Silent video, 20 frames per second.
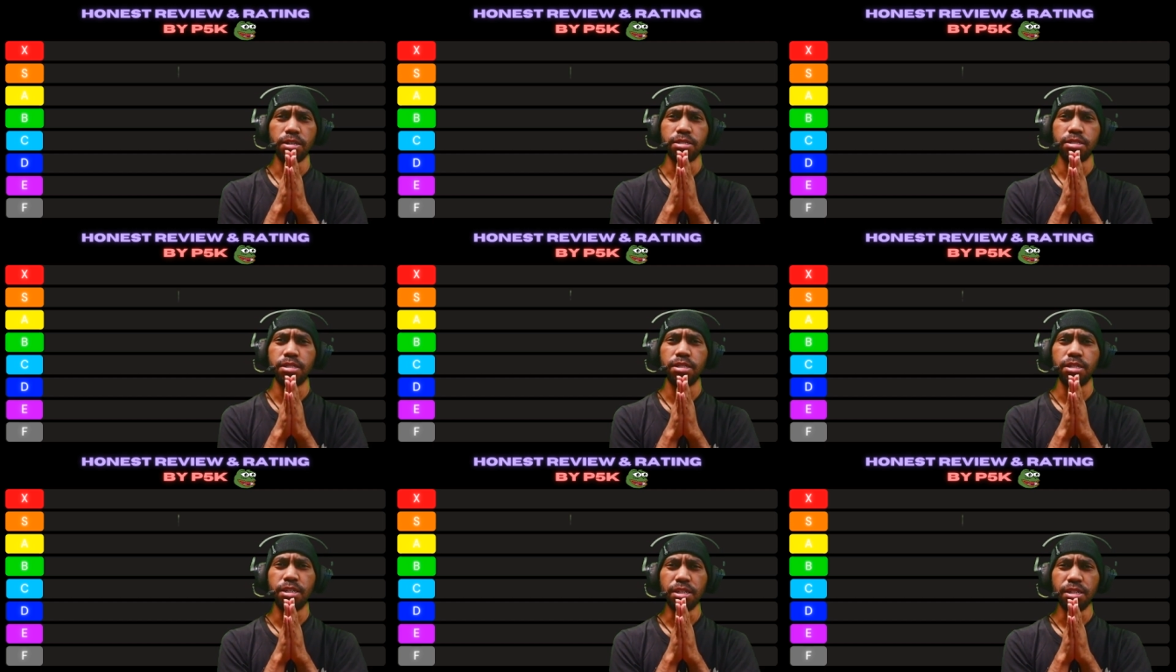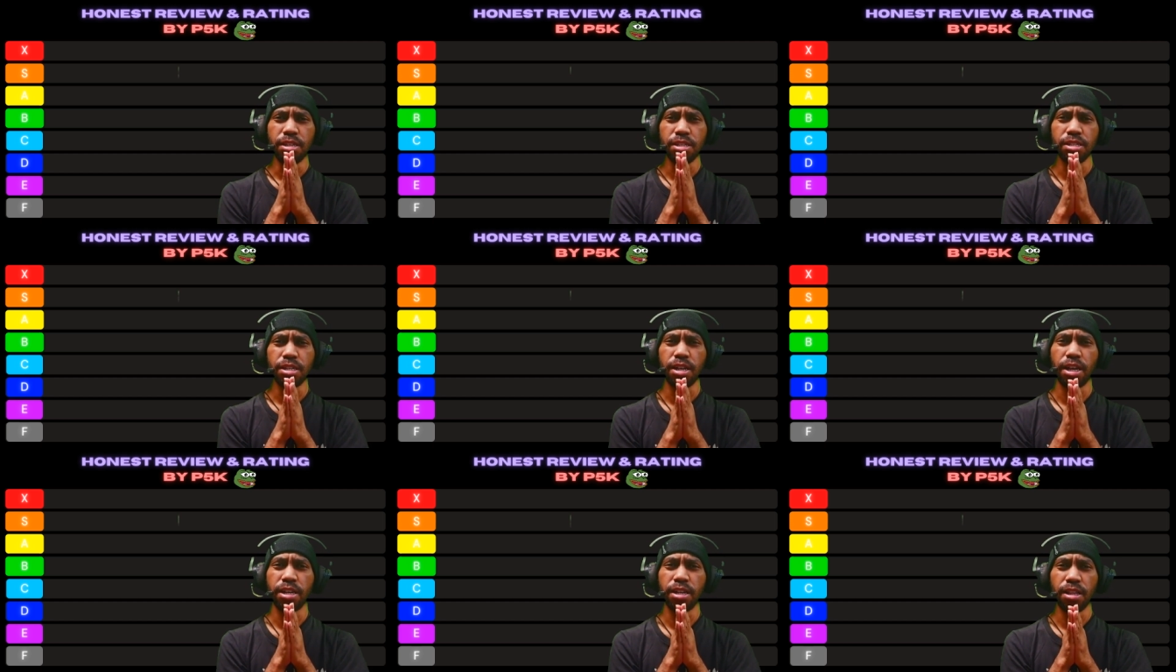this
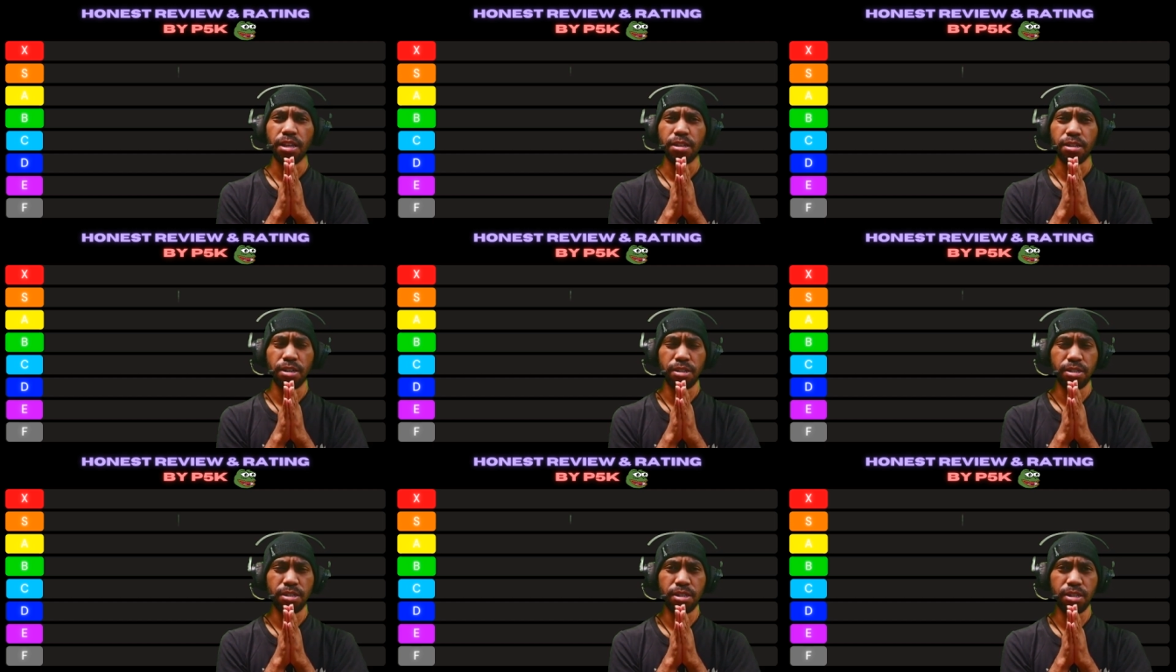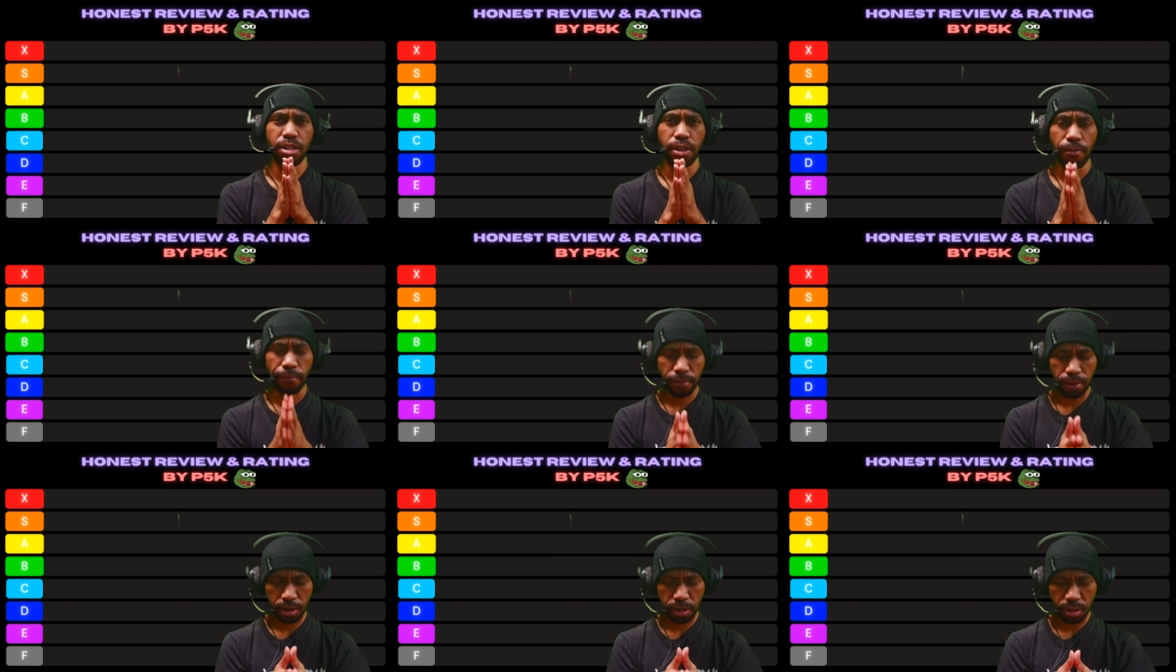is kind of like a
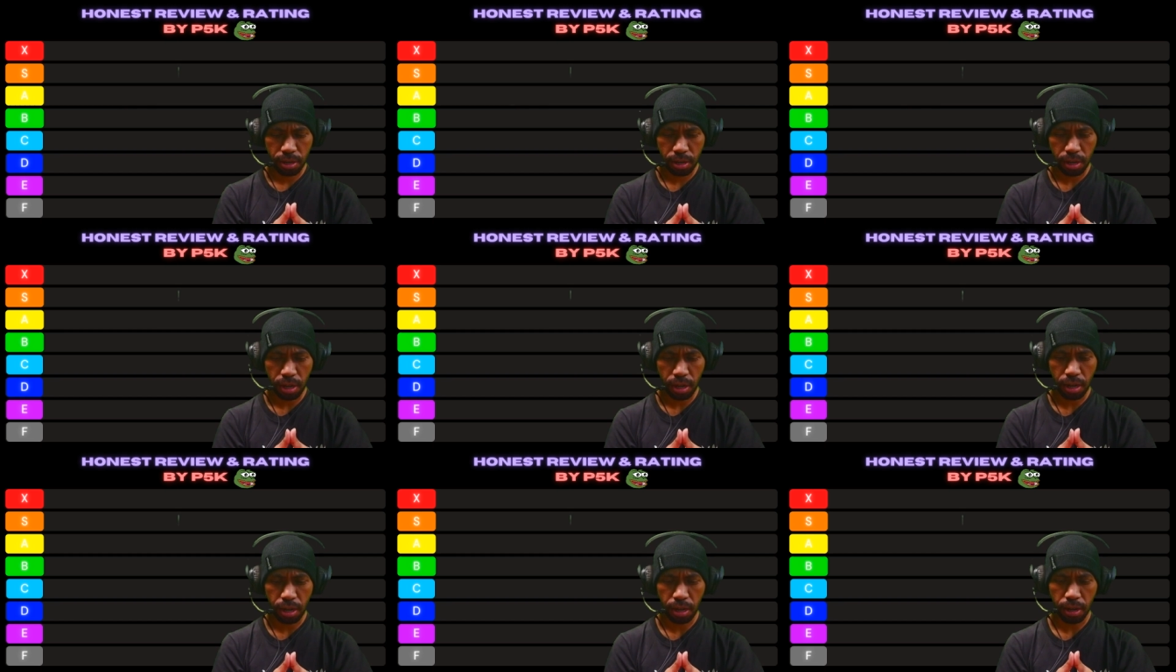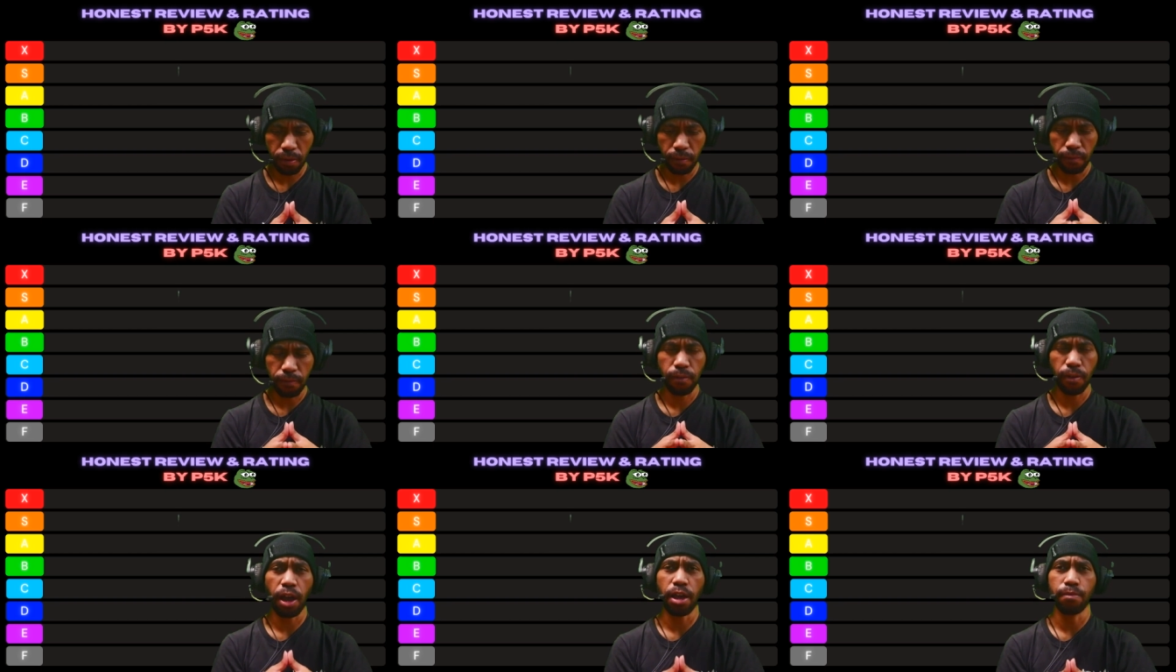different
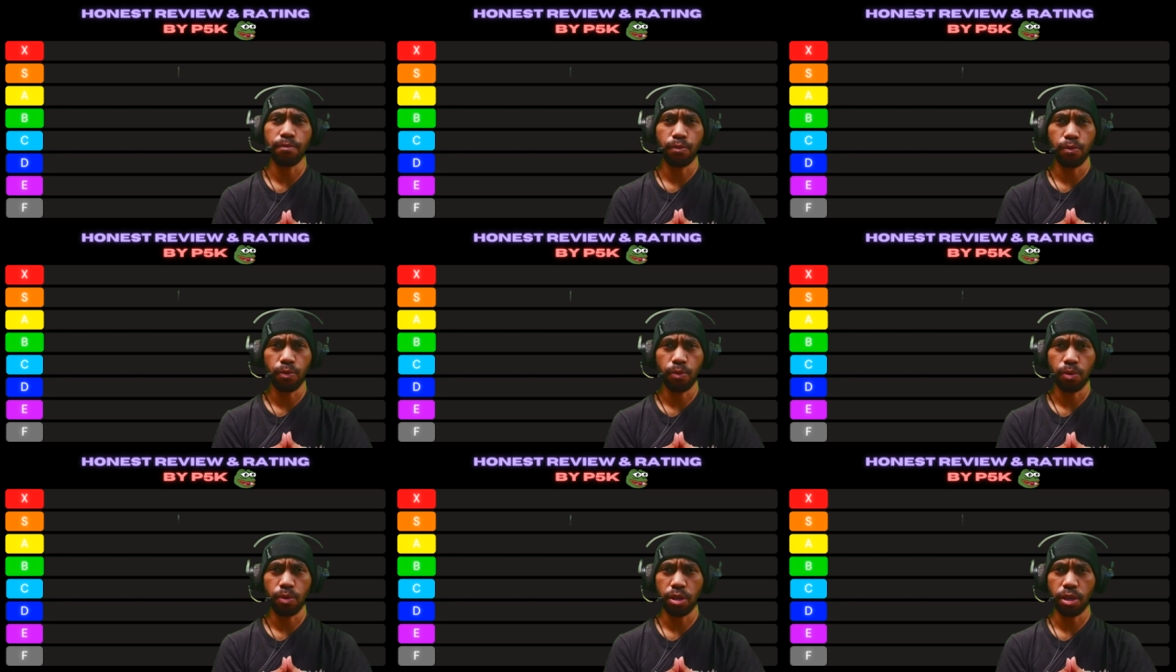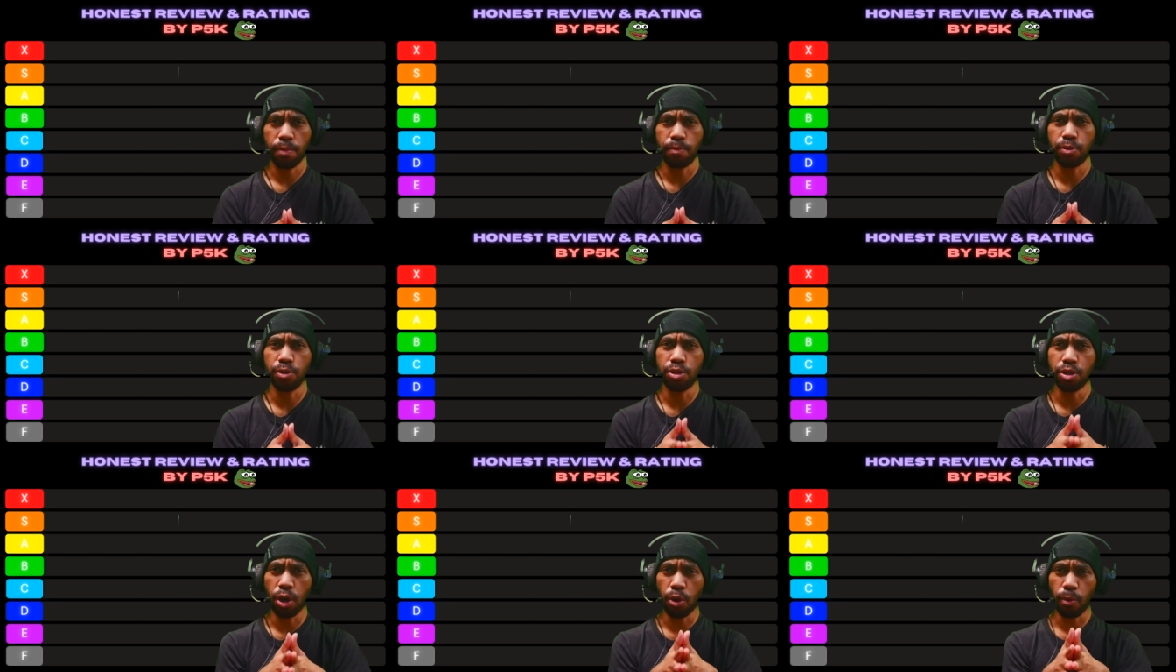uh vibe,
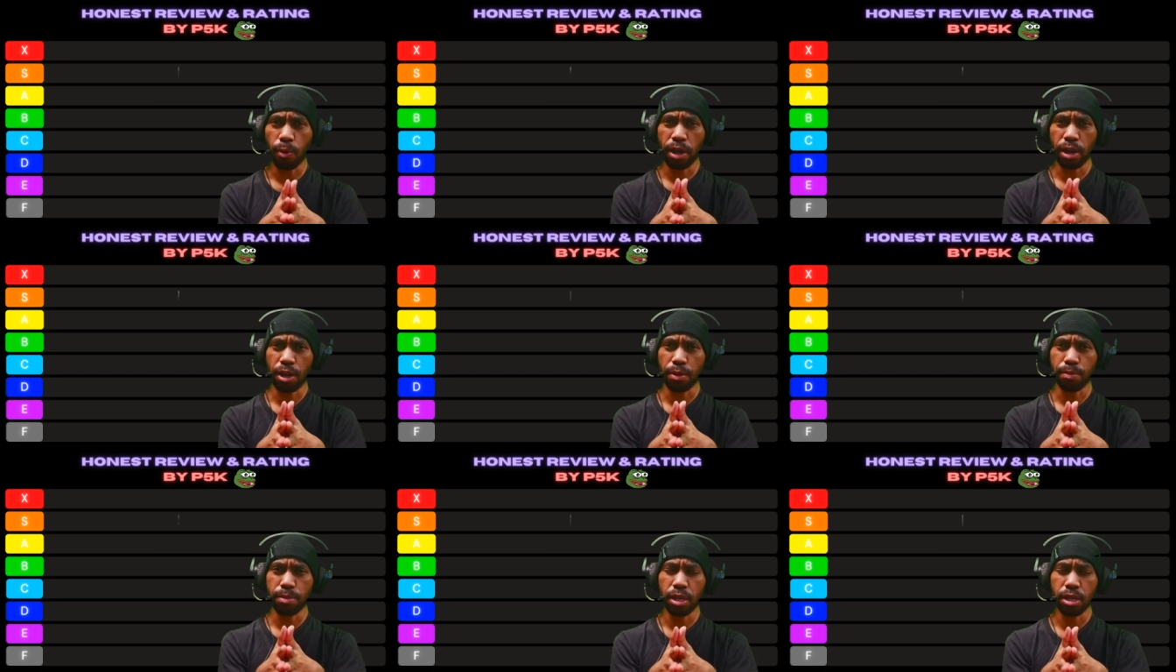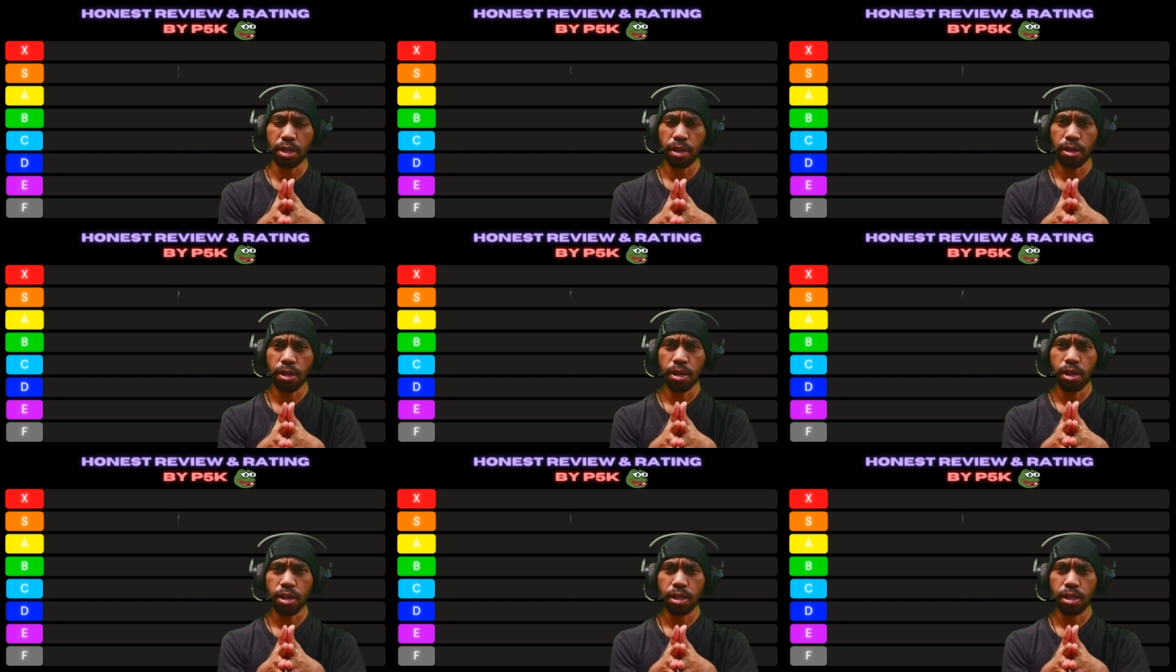if you know what I mean.